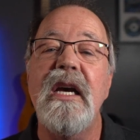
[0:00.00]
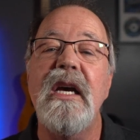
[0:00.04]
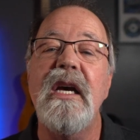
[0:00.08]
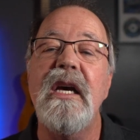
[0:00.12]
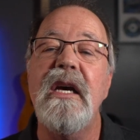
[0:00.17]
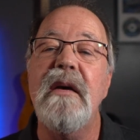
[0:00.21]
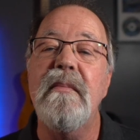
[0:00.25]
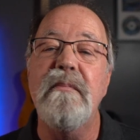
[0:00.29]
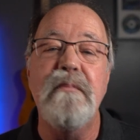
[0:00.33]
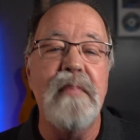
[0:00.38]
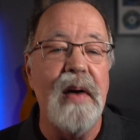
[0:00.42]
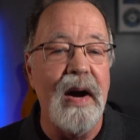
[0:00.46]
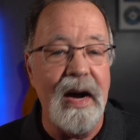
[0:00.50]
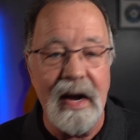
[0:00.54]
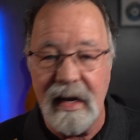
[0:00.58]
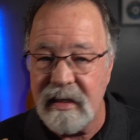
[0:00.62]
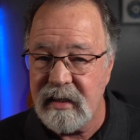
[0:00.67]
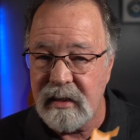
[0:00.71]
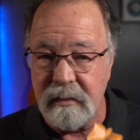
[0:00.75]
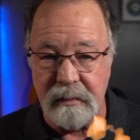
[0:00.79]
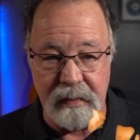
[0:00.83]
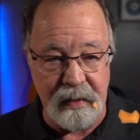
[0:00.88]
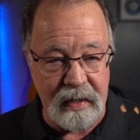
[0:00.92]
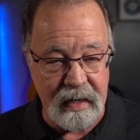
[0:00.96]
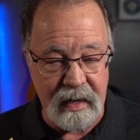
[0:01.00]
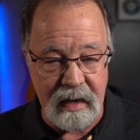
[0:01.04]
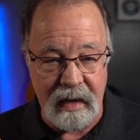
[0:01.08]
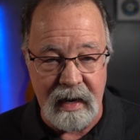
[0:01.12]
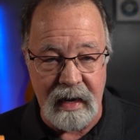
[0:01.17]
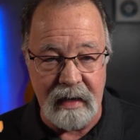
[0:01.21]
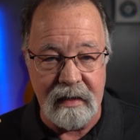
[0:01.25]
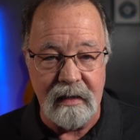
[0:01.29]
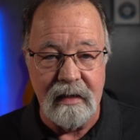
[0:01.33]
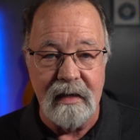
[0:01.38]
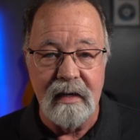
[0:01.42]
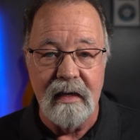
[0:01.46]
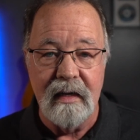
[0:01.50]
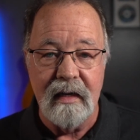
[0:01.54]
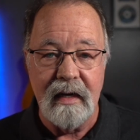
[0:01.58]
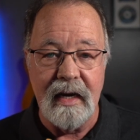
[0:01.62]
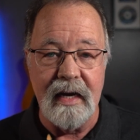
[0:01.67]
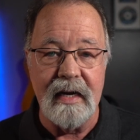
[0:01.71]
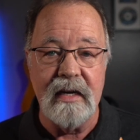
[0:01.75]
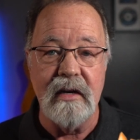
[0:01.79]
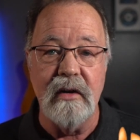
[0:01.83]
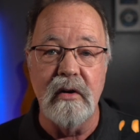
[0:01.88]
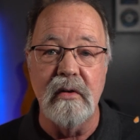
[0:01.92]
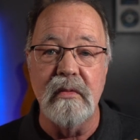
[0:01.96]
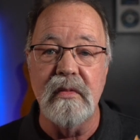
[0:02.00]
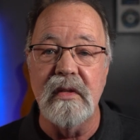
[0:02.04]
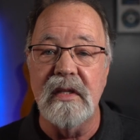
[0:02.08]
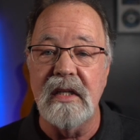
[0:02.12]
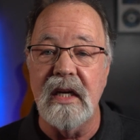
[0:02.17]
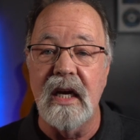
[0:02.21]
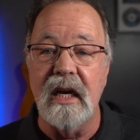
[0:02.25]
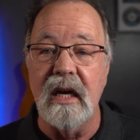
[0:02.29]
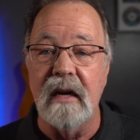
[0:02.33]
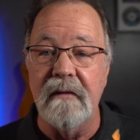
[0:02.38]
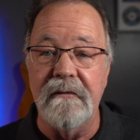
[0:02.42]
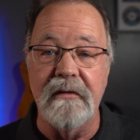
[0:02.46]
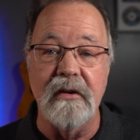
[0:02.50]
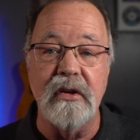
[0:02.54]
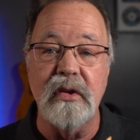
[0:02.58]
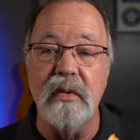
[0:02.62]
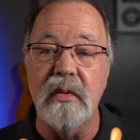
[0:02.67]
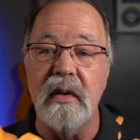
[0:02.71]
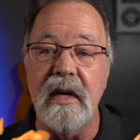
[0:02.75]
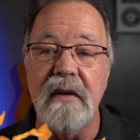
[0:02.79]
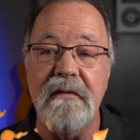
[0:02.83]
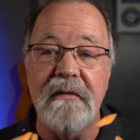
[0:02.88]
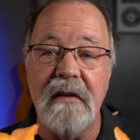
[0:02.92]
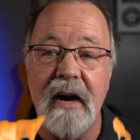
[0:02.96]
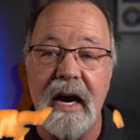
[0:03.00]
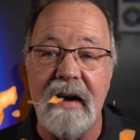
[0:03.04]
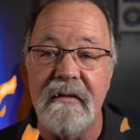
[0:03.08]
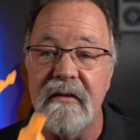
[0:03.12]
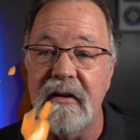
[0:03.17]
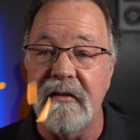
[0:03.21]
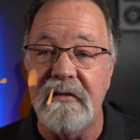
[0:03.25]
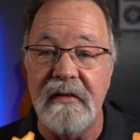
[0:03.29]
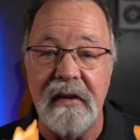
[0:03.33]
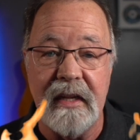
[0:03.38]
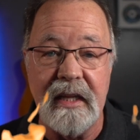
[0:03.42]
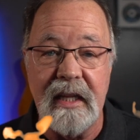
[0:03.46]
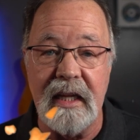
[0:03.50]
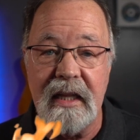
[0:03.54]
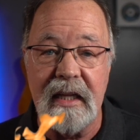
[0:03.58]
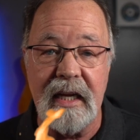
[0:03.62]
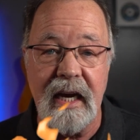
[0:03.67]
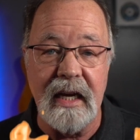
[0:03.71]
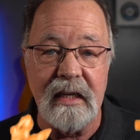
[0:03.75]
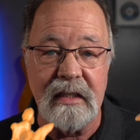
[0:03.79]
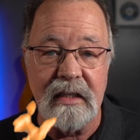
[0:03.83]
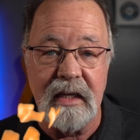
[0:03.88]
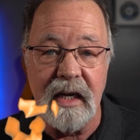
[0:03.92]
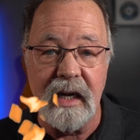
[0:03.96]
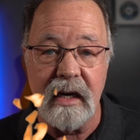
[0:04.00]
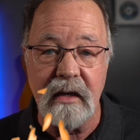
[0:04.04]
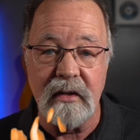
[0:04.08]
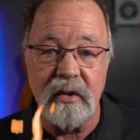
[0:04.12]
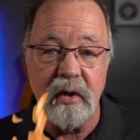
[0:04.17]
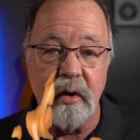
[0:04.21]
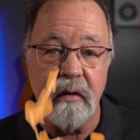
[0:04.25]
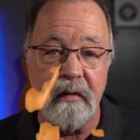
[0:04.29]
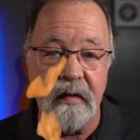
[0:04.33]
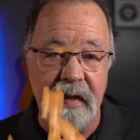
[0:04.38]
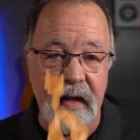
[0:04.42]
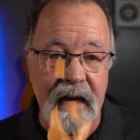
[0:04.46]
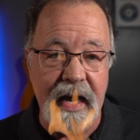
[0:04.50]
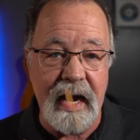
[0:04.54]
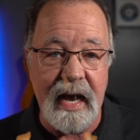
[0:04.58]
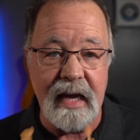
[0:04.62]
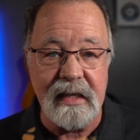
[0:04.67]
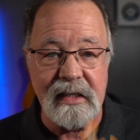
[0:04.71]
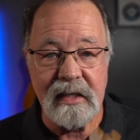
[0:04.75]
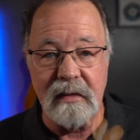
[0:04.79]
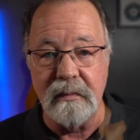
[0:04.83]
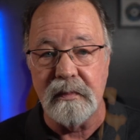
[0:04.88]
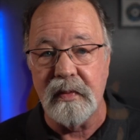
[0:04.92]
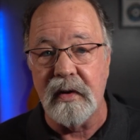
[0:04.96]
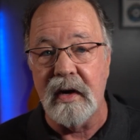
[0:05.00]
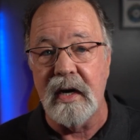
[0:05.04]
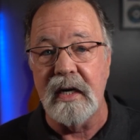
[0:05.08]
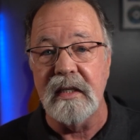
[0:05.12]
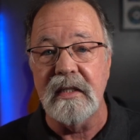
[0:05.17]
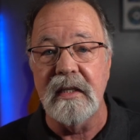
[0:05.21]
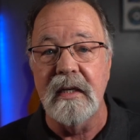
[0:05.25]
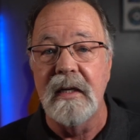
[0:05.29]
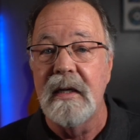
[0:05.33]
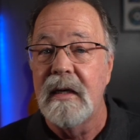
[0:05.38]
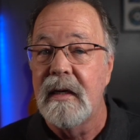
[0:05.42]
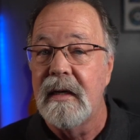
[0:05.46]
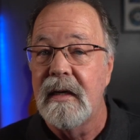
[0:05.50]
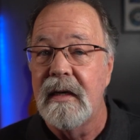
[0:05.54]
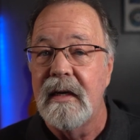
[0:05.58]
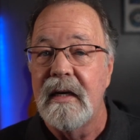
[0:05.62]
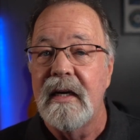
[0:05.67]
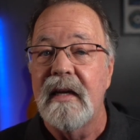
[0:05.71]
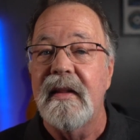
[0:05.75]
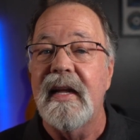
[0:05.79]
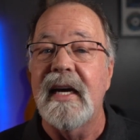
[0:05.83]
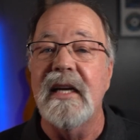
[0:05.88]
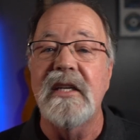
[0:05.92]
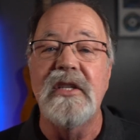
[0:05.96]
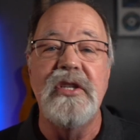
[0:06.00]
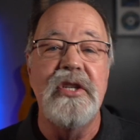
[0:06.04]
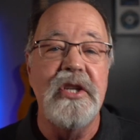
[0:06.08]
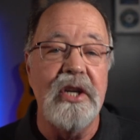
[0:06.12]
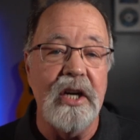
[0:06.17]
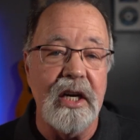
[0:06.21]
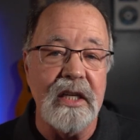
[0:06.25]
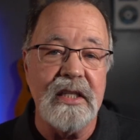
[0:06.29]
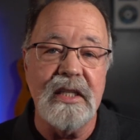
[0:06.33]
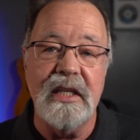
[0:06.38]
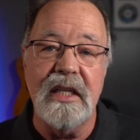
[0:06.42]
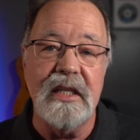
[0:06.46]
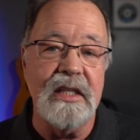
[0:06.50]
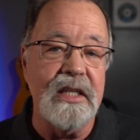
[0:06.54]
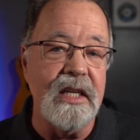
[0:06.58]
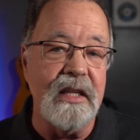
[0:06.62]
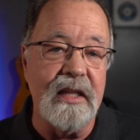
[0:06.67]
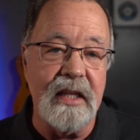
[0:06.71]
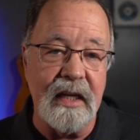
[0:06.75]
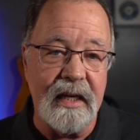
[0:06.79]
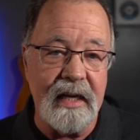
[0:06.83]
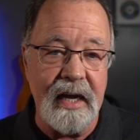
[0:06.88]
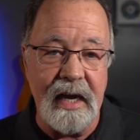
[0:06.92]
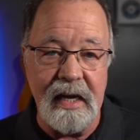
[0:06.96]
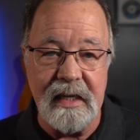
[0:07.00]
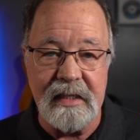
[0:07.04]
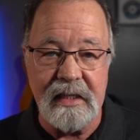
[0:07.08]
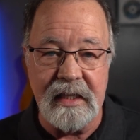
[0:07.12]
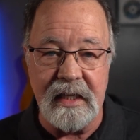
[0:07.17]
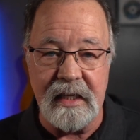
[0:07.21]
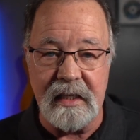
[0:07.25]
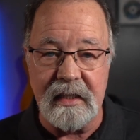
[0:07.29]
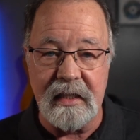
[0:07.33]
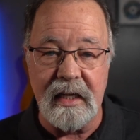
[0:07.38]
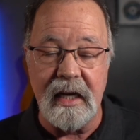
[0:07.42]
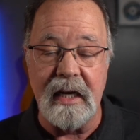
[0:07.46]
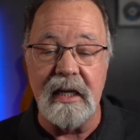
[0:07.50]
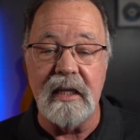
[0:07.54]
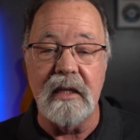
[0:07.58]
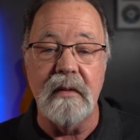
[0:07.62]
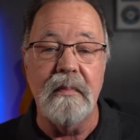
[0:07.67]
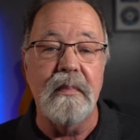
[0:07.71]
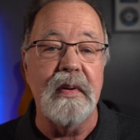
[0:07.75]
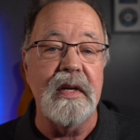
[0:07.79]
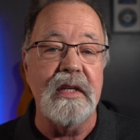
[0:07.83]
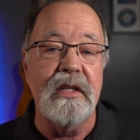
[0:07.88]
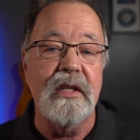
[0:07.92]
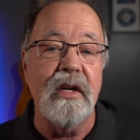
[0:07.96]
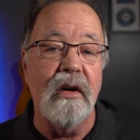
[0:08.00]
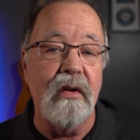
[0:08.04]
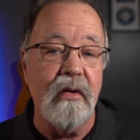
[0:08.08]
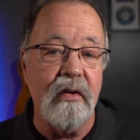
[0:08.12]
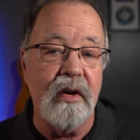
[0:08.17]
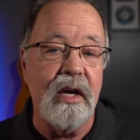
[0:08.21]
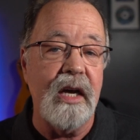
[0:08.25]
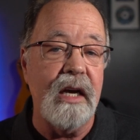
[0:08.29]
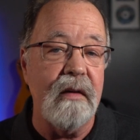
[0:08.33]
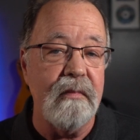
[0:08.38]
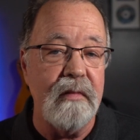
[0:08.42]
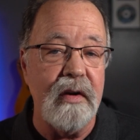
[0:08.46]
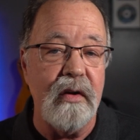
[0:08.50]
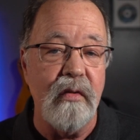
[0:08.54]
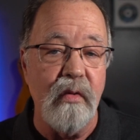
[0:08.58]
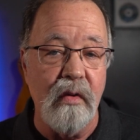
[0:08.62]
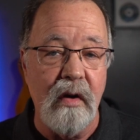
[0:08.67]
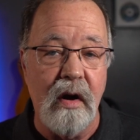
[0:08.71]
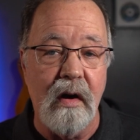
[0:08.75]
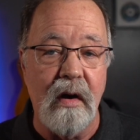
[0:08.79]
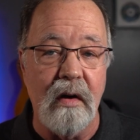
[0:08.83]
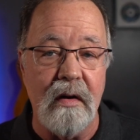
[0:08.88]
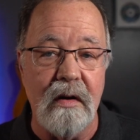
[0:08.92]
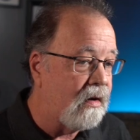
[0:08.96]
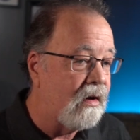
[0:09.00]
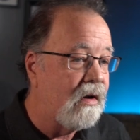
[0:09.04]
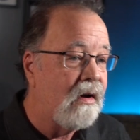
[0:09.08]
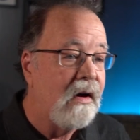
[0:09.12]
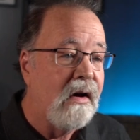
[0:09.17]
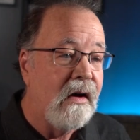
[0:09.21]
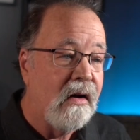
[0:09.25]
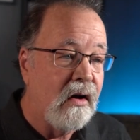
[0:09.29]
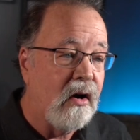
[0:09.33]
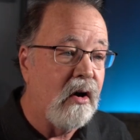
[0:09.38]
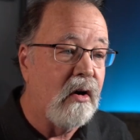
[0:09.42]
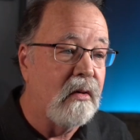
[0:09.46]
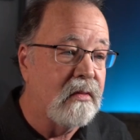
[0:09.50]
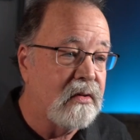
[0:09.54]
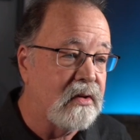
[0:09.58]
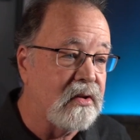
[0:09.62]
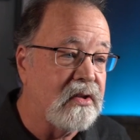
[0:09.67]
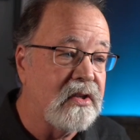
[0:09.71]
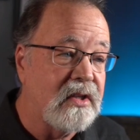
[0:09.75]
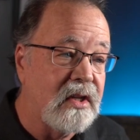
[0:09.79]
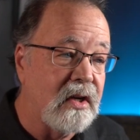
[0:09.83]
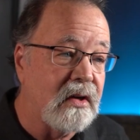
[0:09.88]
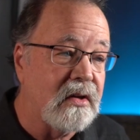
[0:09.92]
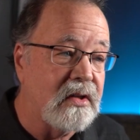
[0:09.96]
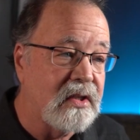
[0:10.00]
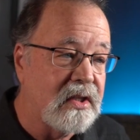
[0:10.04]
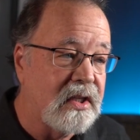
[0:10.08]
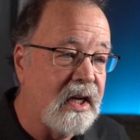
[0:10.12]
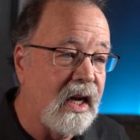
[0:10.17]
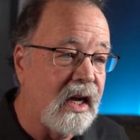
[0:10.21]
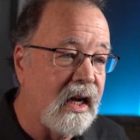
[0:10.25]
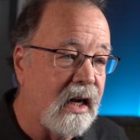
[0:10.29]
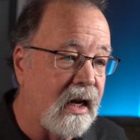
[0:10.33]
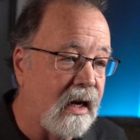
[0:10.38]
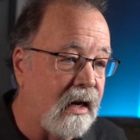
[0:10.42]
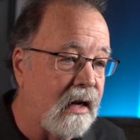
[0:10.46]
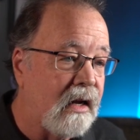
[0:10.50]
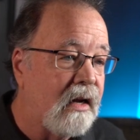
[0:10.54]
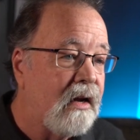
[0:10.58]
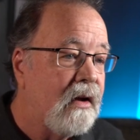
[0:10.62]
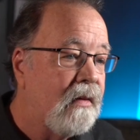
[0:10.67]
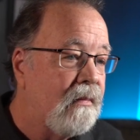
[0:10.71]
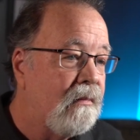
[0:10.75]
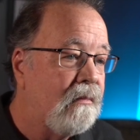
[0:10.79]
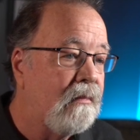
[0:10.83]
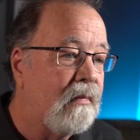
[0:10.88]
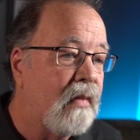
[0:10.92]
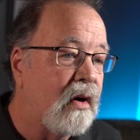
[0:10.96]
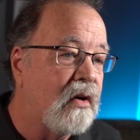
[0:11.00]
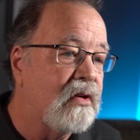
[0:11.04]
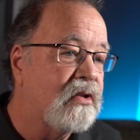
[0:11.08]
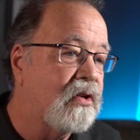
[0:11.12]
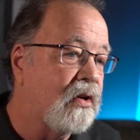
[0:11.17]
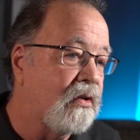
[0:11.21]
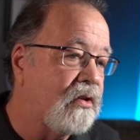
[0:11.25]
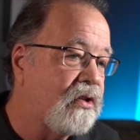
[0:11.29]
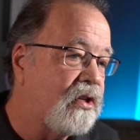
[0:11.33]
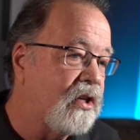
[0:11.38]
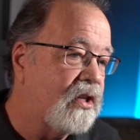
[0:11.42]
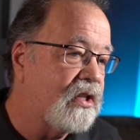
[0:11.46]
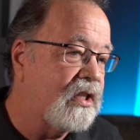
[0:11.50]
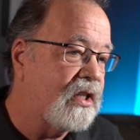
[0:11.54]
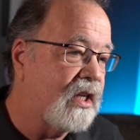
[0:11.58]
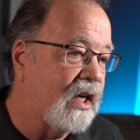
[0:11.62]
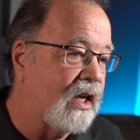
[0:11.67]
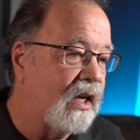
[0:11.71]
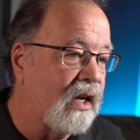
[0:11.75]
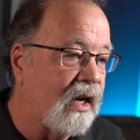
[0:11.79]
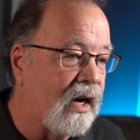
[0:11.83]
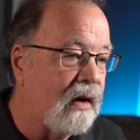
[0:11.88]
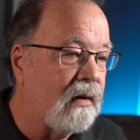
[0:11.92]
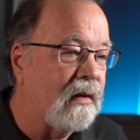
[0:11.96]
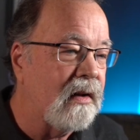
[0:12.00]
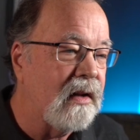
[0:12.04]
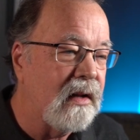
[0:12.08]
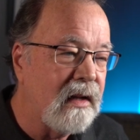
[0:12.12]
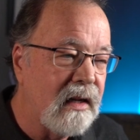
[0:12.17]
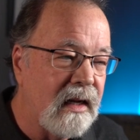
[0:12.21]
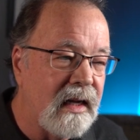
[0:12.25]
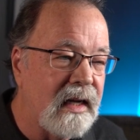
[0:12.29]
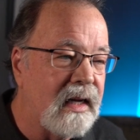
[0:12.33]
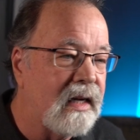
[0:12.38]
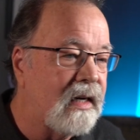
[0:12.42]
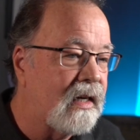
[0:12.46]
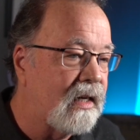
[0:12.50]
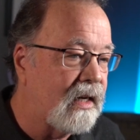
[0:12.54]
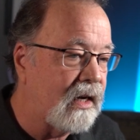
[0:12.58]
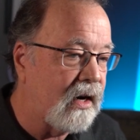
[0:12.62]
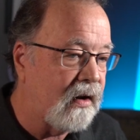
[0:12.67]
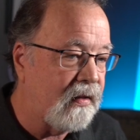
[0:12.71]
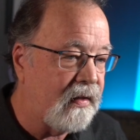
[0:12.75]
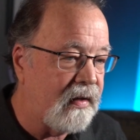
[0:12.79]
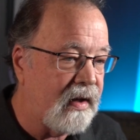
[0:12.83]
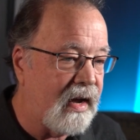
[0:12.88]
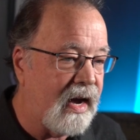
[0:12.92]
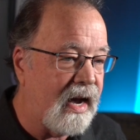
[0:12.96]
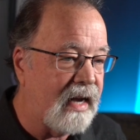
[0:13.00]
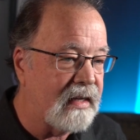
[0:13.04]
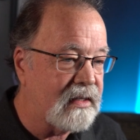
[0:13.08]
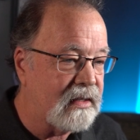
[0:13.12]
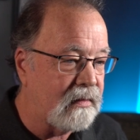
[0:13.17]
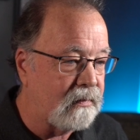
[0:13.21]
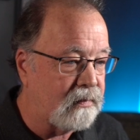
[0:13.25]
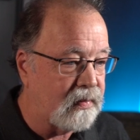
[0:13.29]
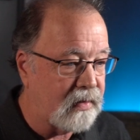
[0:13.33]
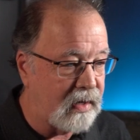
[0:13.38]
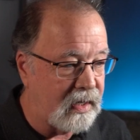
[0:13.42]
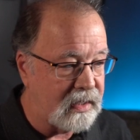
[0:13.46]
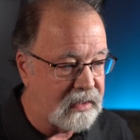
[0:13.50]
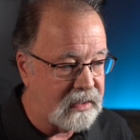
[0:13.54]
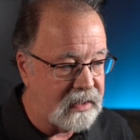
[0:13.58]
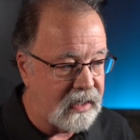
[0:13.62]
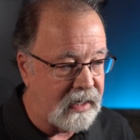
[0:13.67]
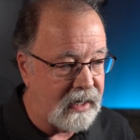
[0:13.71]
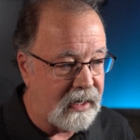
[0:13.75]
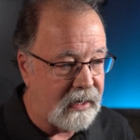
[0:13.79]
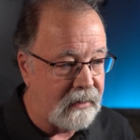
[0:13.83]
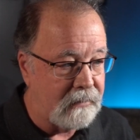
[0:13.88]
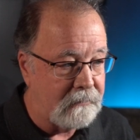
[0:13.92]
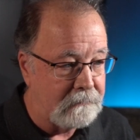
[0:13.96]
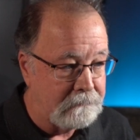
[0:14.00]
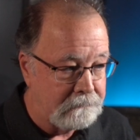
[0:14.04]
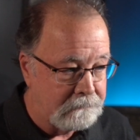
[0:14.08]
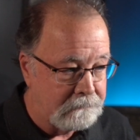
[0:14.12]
impossibly hot, like homes selling for $25,000 or $50,000 over the asking price. That just isn't the case these days, but don't get me wrong. Homes are still selling. Most are just selling a little under the asking price now.